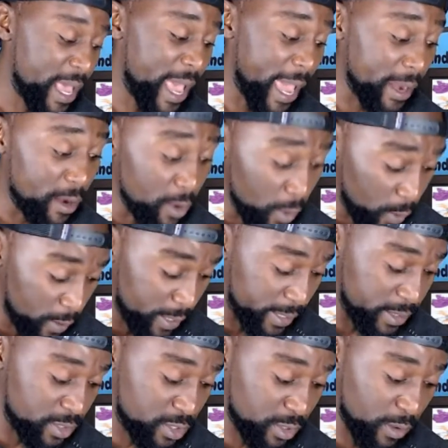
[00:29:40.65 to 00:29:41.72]
and
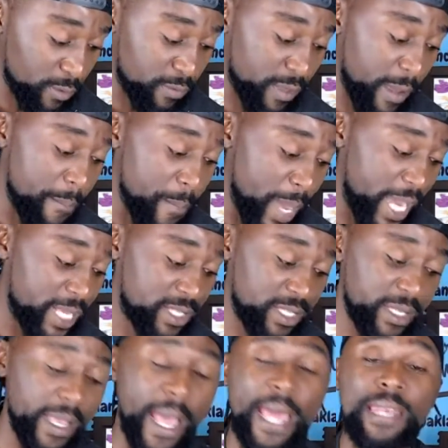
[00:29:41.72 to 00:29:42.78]
knowledge of the
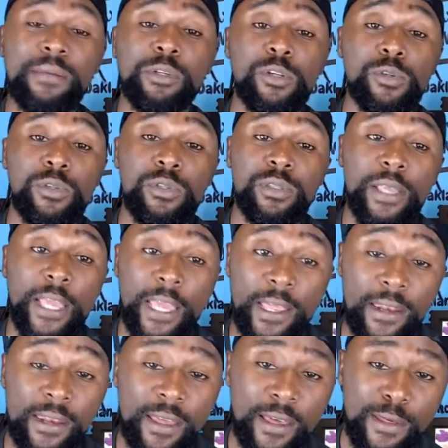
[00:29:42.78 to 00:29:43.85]
amazing animals
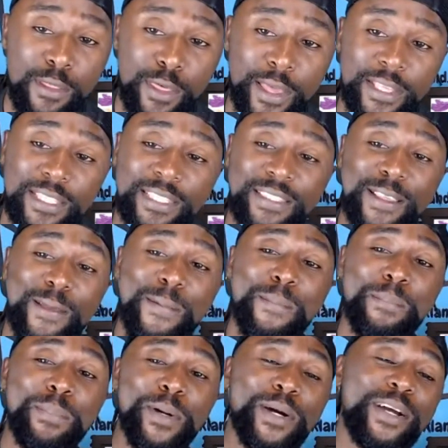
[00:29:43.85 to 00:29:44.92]
in this
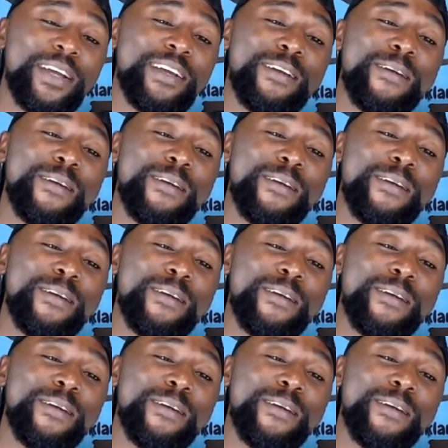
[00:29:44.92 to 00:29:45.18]
book.